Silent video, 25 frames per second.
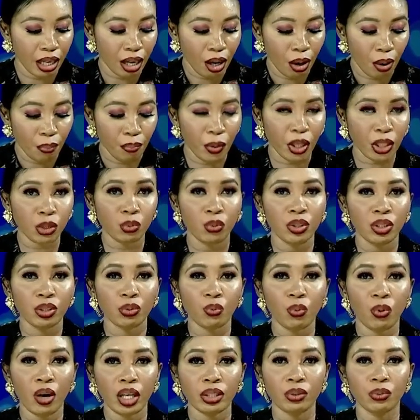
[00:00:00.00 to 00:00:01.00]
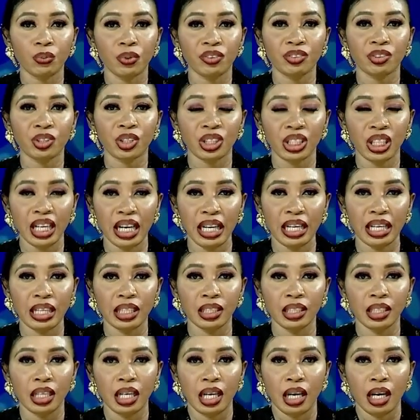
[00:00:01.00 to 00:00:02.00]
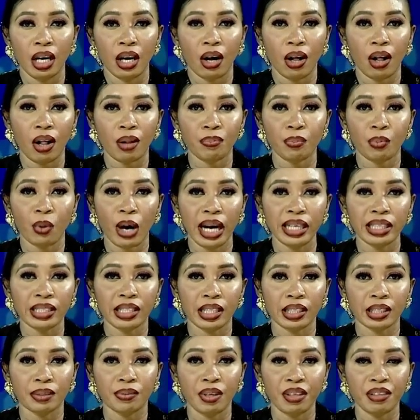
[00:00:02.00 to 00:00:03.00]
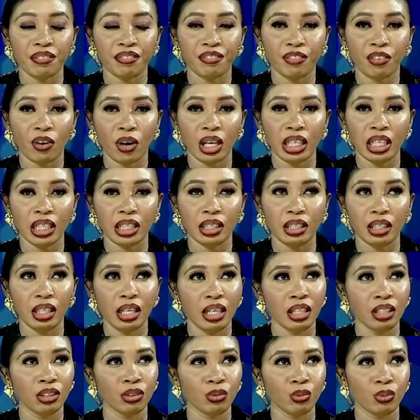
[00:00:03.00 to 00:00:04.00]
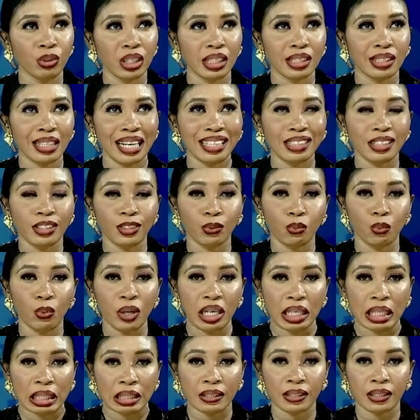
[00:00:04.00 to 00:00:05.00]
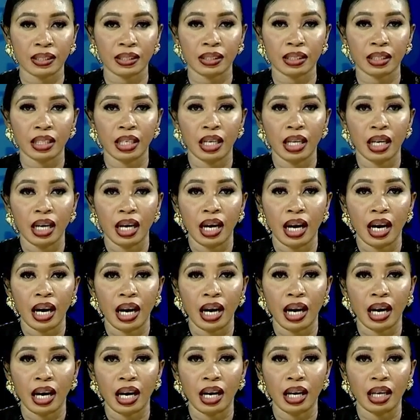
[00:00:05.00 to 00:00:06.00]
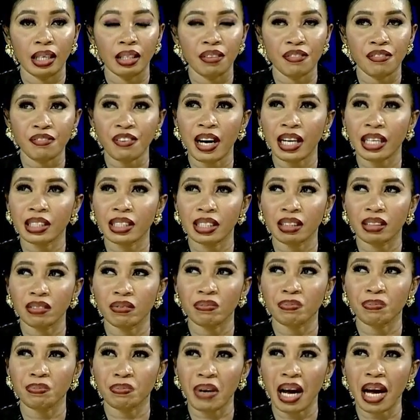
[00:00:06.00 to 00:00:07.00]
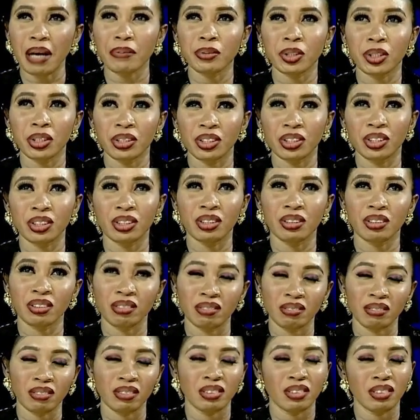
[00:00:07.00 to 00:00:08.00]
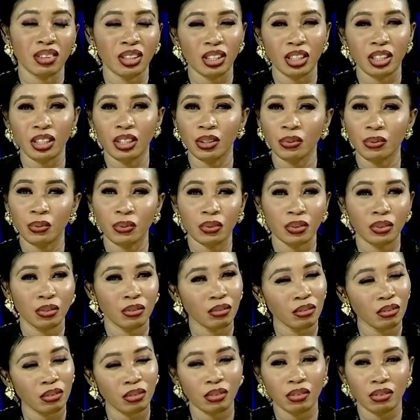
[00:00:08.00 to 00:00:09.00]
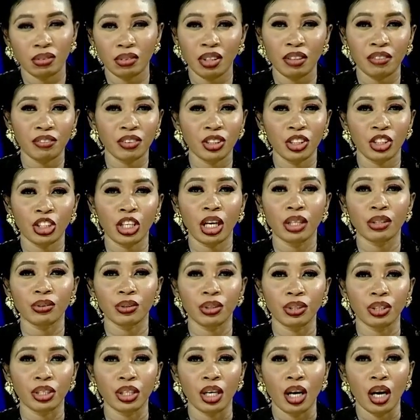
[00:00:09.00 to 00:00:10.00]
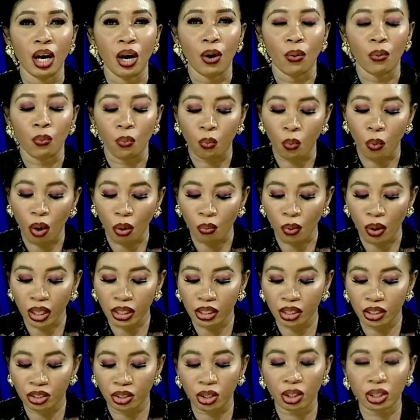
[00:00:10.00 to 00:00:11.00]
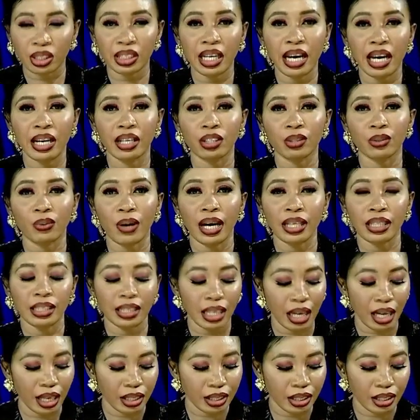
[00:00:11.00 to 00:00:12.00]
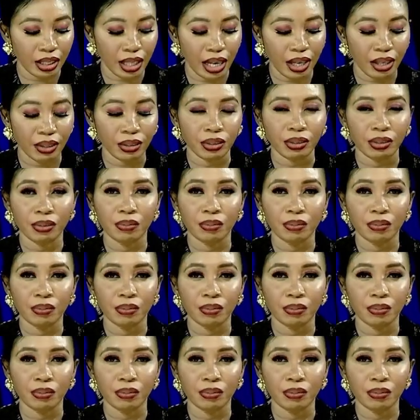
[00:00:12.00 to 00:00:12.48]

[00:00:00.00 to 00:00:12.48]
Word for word: But with what we've seen, oil price has been falling in recent weeks. Uh, in fact, uh, perhaps since uh, even January. What, what is your take right now, Adedayo?